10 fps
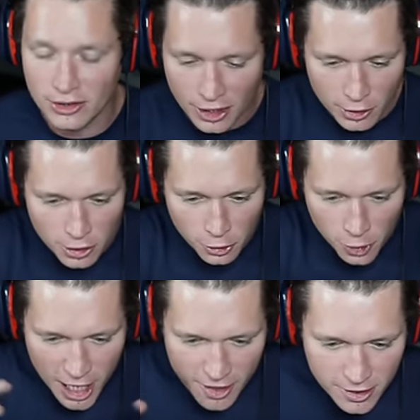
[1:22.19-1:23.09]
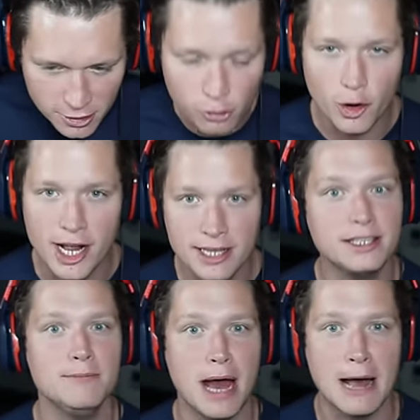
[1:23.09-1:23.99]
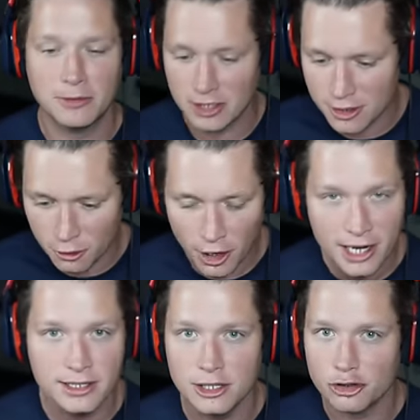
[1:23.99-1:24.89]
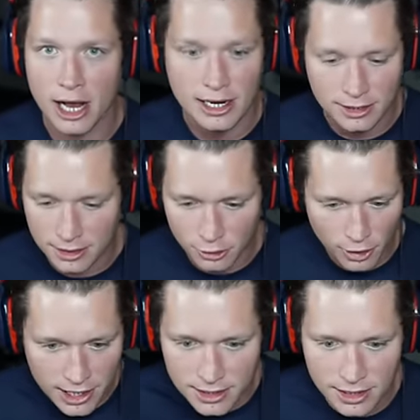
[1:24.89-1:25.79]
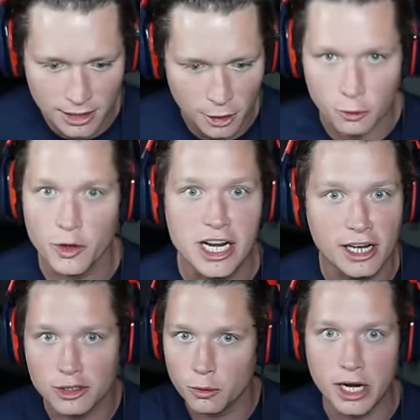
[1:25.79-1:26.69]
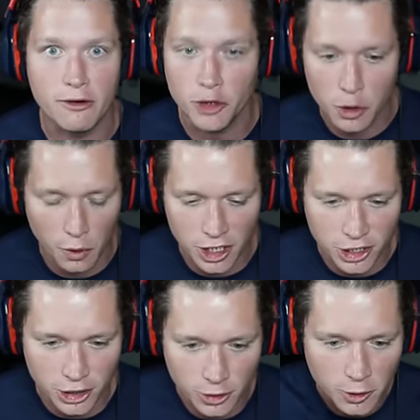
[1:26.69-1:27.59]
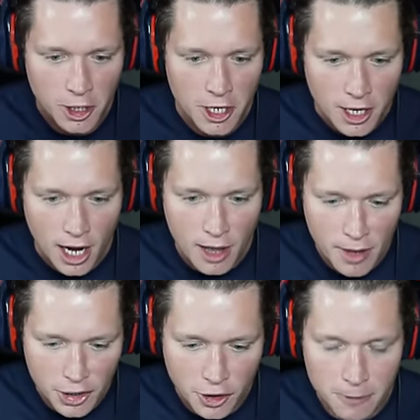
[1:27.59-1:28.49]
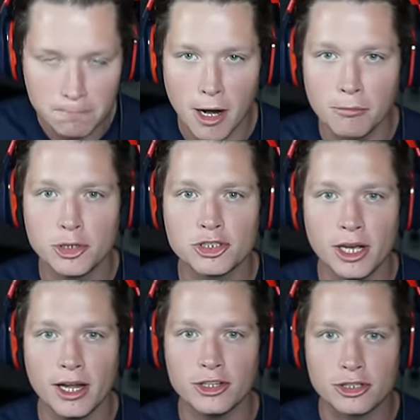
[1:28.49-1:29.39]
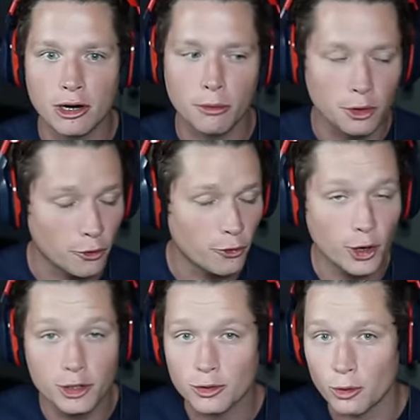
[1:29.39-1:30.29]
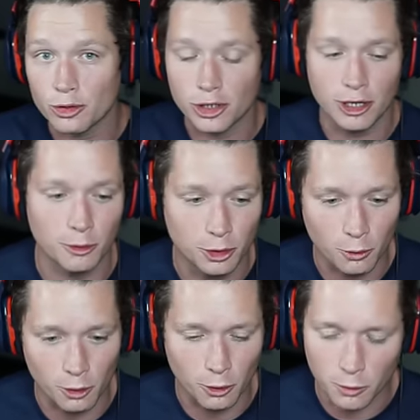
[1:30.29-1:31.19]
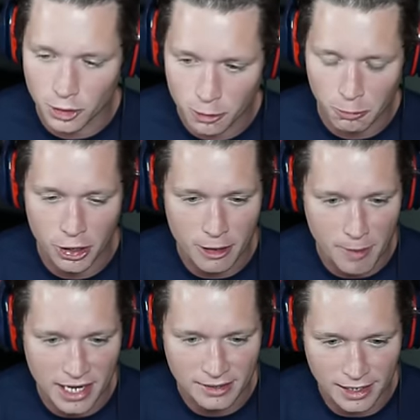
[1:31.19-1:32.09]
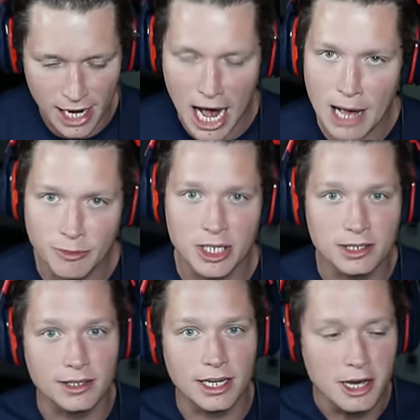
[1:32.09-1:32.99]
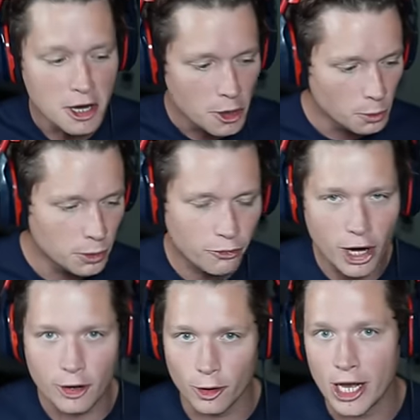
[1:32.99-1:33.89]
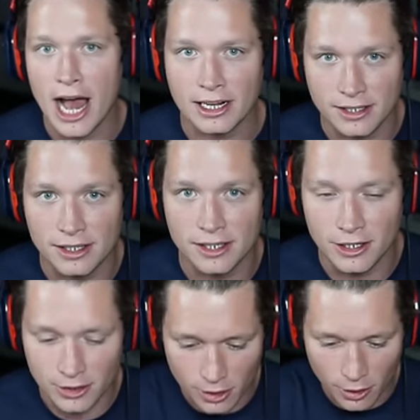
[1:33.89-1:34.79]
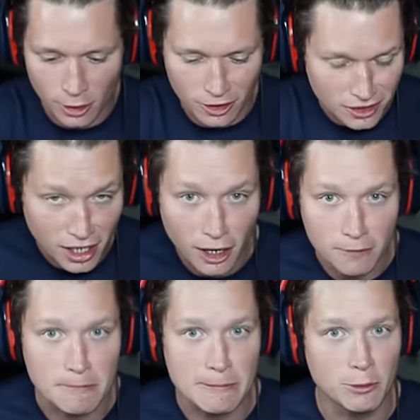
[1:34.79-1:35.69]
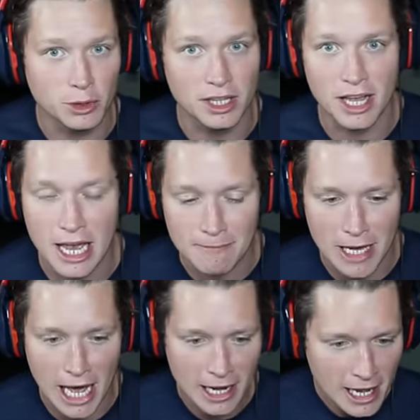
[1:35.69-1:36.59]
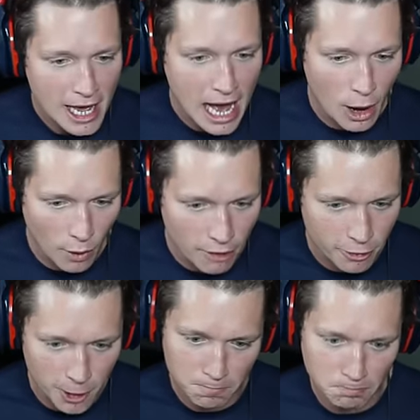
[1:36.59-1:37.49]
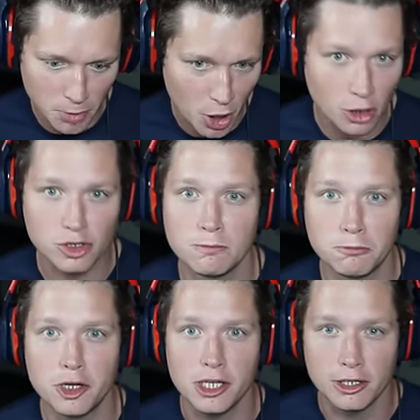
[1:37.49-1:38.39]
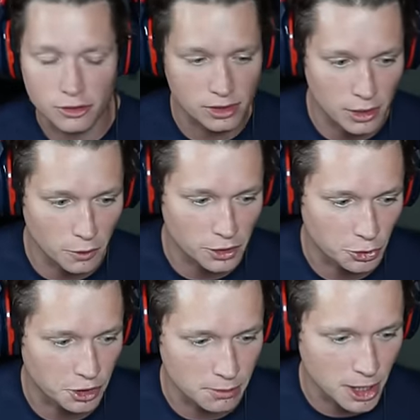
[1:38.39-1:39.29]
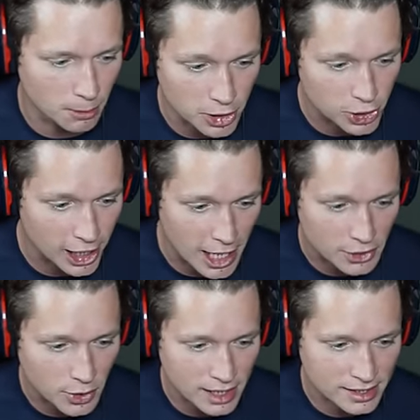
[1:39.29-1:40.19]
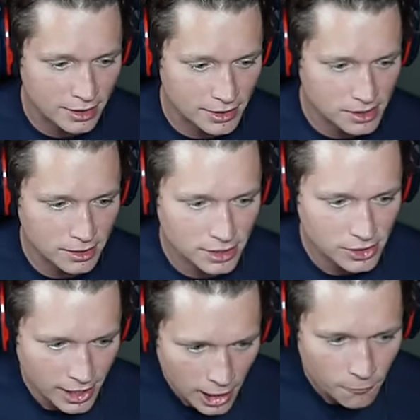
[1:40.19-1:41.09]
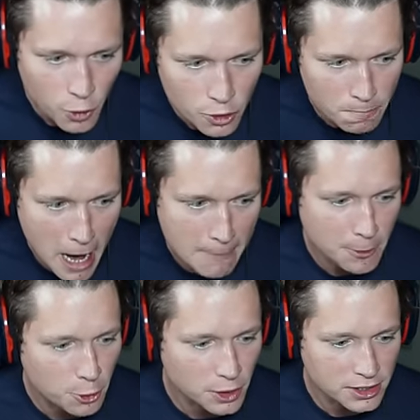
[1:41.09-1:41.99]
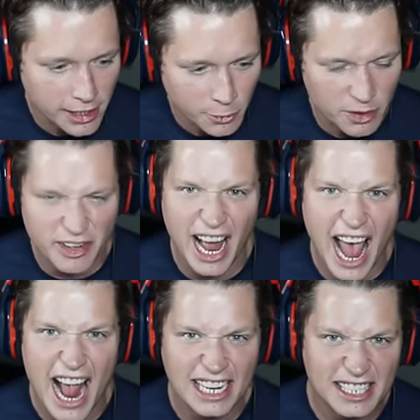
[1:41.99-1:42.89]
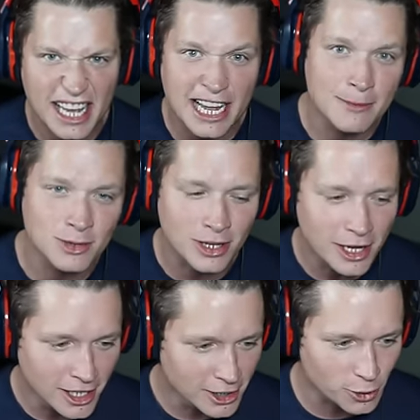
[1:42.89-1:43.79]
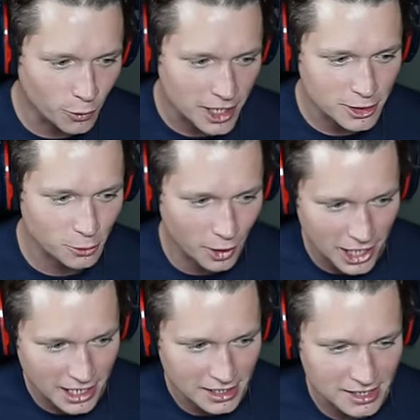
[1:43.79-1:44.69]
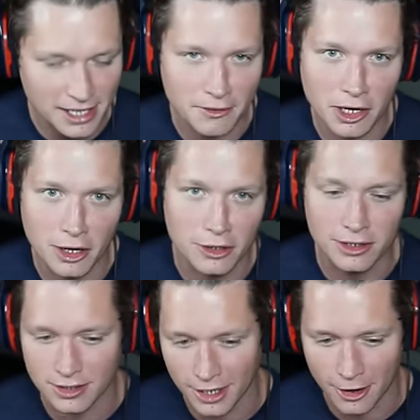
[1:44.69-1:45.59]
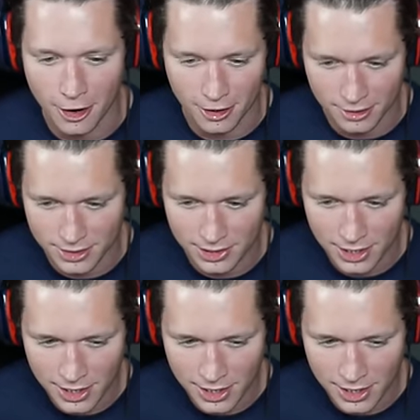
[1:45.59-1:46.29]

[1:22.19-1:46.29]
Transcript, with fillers: Like, you can create these crazy maps, these crazy tracks, these crazy arenas, whatever you want to do, and then you can publish it and share it with your friends or share it with the world, which is pretty amazing. Now, obviously, we've got early access here, so there aren't a ton of people with the game yet. However, there are some pretty interesting ones we're going to be able to check out. So I say let's let's check out a few of the popular ones here. We've got X Games twenty twenty, seven hundred ten hearts.